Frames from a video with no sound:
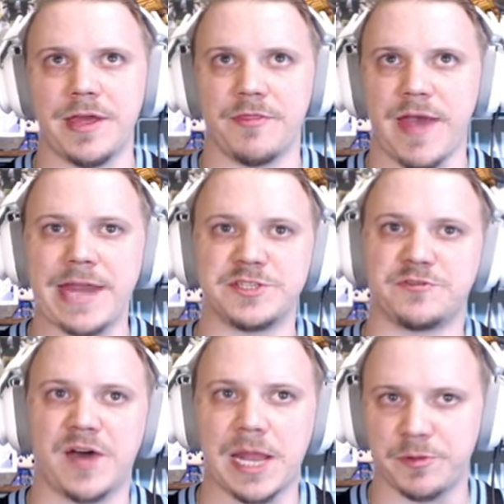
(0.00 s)
and that is
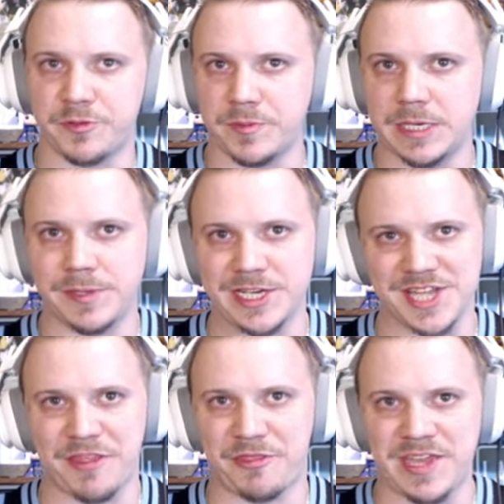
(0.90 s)
fine with me because
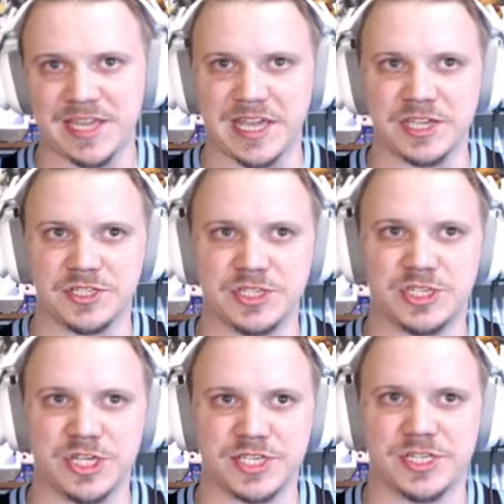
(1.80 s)
I think it is
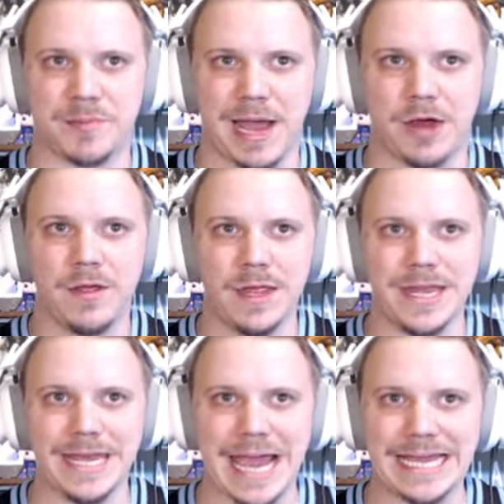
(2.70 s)
just about
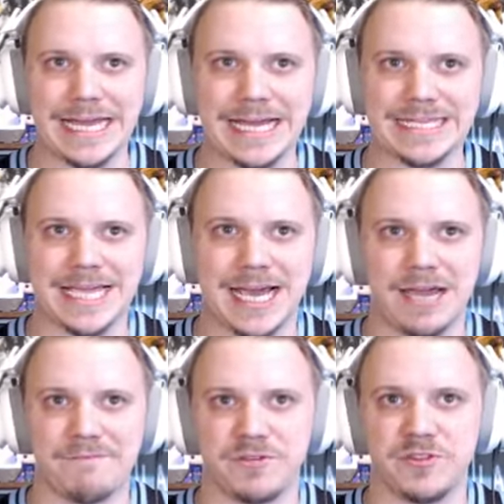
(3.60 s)
night-night
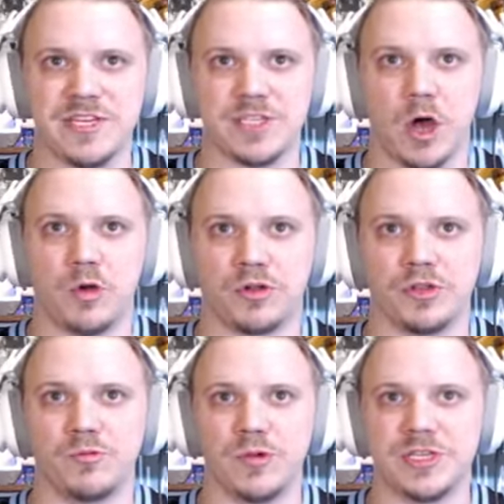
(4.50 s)
time for these
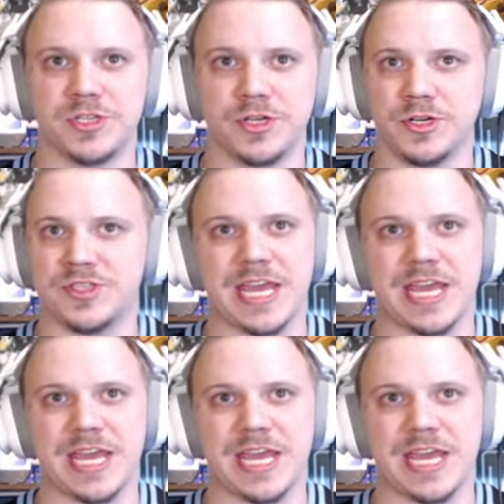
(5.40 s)
Oakland Wizards,